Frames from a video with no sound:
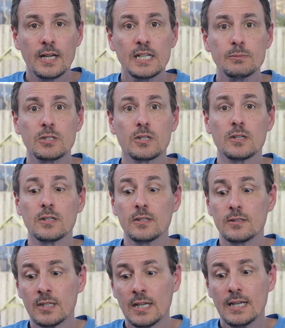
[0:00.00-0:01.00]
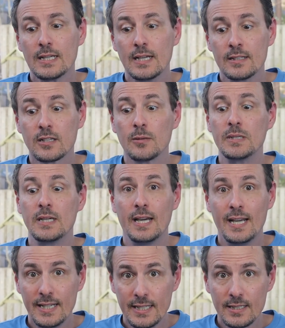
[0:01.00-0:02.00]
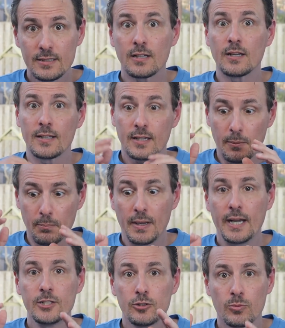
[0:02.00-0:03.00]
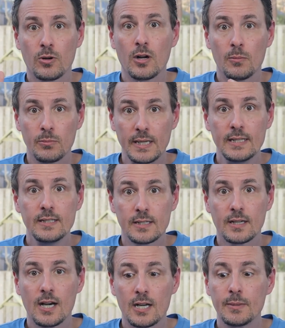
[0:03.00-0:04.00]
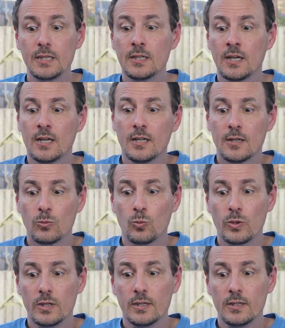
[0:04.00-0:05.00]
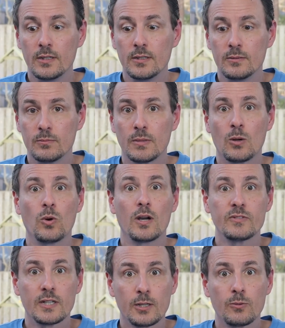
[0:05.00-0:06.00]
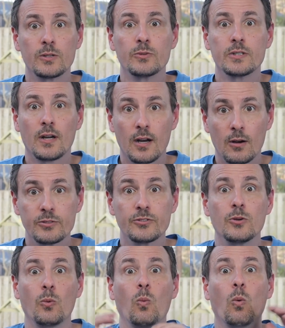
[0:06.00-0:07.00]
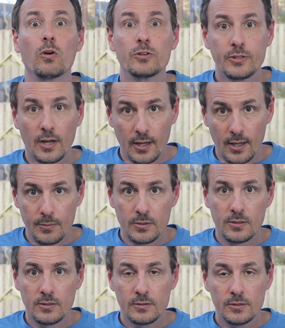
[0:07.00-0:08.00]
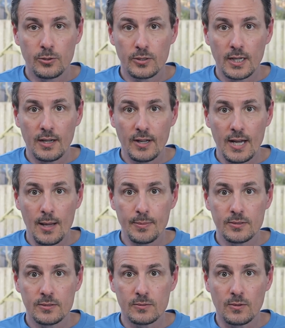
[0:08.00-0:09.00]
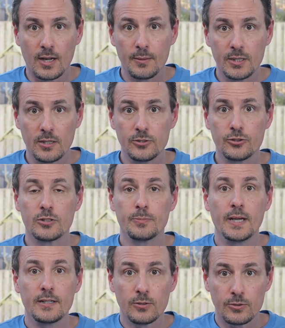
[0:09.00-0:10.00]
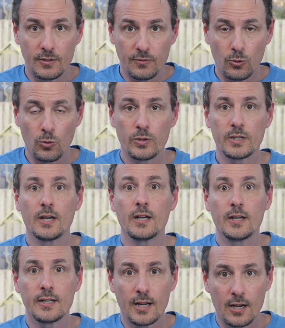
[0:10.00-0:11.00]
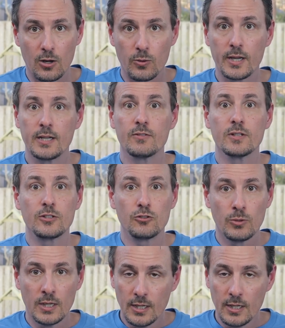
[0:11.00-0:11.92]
is because it's going to be hitting, I think, a major problem in the economy when my wife and I get ready to retire, which is the worst time you can have it happen, right? Because you're dependent on that four oh one K and I R A and everything you